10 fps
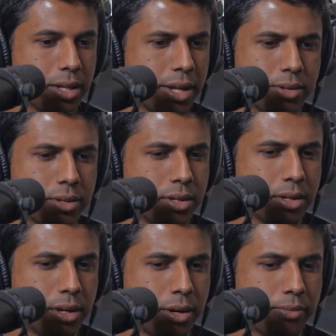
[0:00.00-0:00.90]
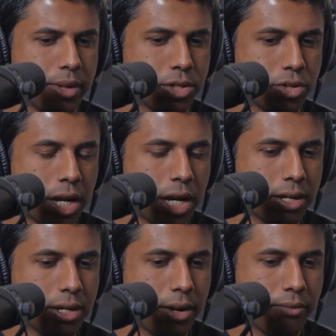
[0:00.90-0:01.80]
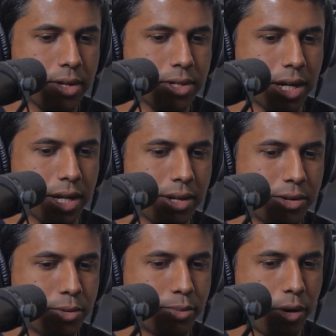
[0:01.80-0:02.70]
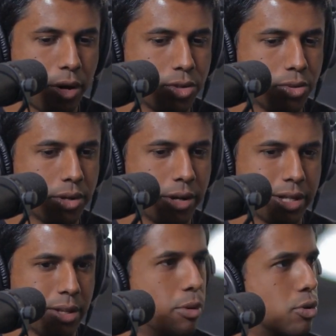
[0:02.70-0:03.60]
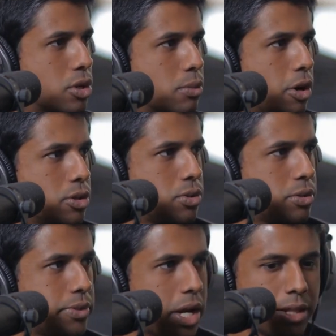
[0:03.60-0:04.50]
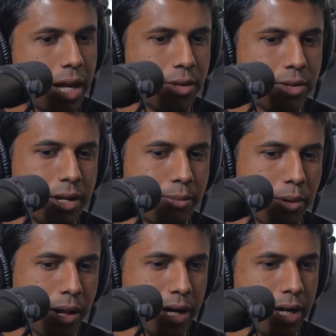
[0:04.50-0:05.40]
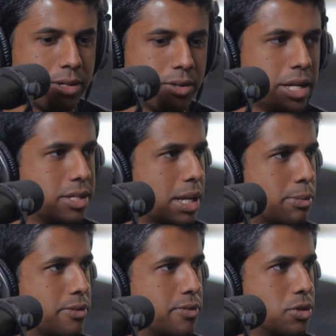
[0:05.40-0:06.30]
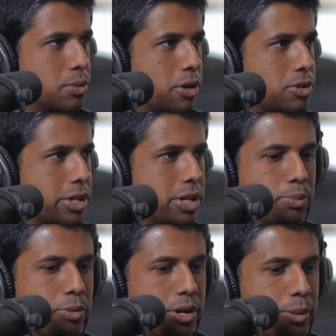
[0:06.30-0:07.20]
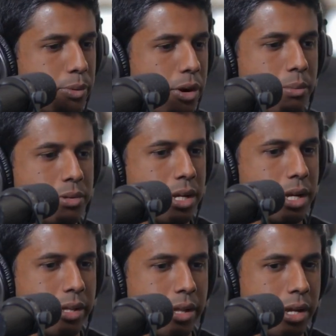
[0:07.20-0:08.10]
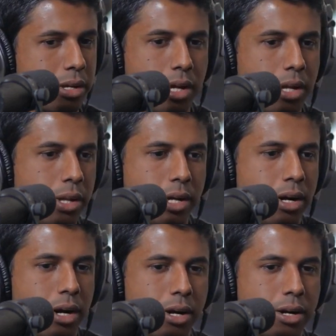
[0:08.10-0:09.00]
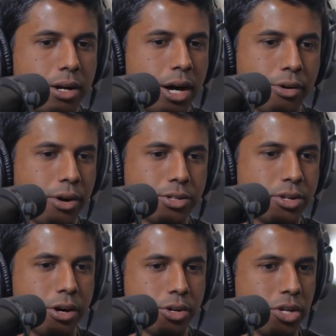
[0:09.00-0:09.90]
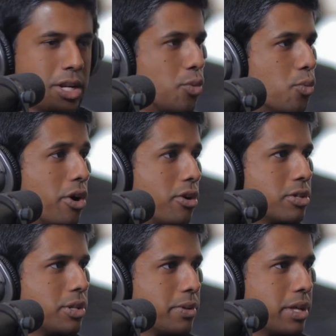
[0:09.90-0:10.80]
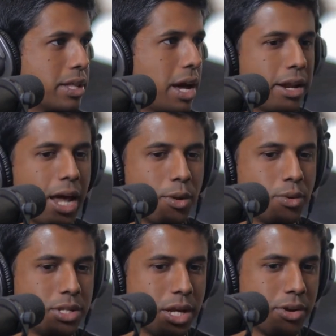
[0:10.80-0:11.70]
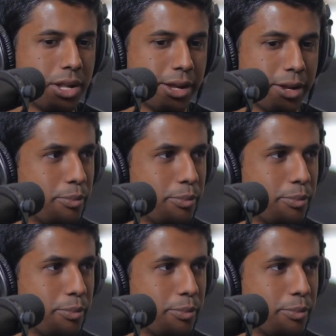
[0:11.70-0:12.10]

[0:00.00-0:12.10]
they trained this like little module called like the motion module that you then plug into any stable diffusion module, and then you put in a prompt saying like, I don't know, a dog drinking water or something like that. And it would generate like a pretty good